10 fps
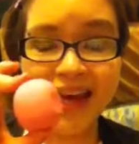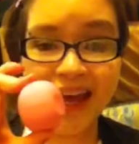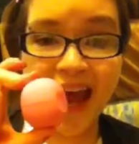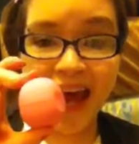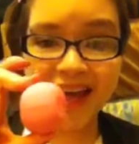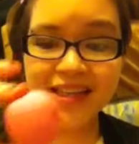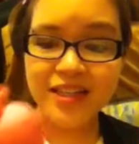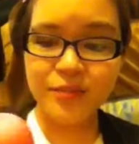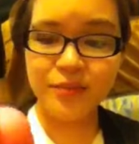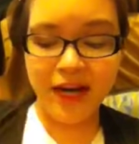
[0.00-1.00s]
yeah,
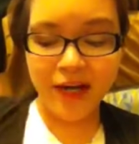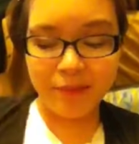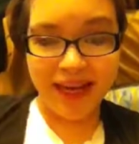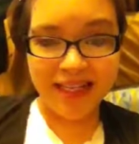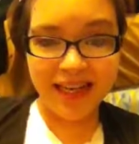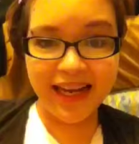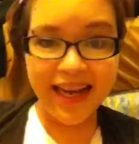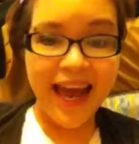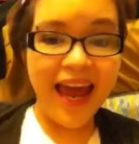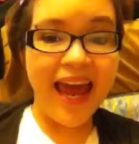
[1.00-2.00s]
it's pretty
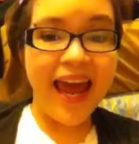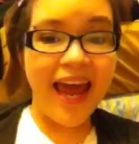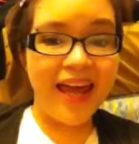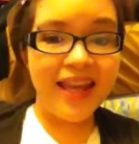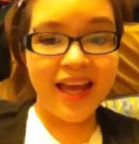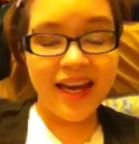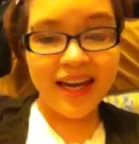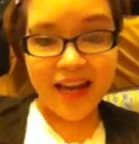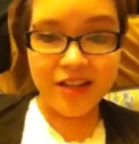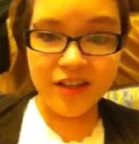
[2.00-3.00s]
amazing. And
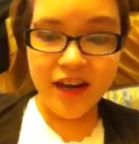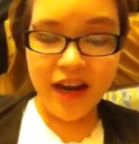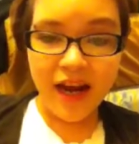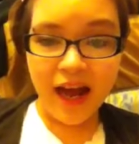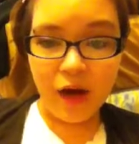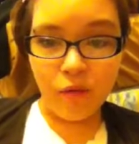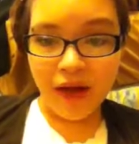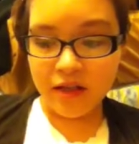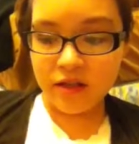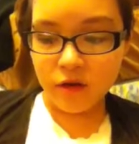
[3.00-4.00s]
then yesterday I
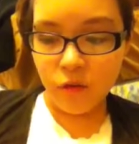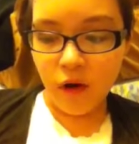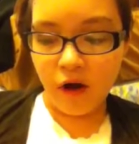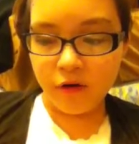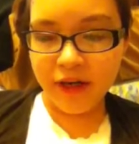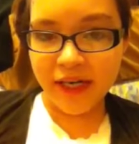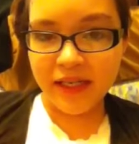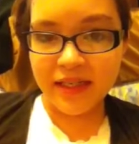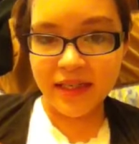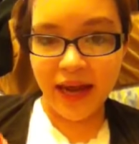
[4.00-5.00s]
went to
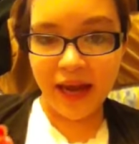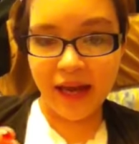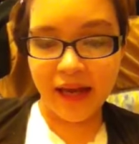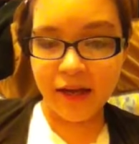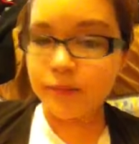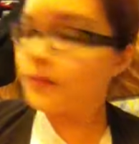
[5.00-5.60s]
Walgreens and,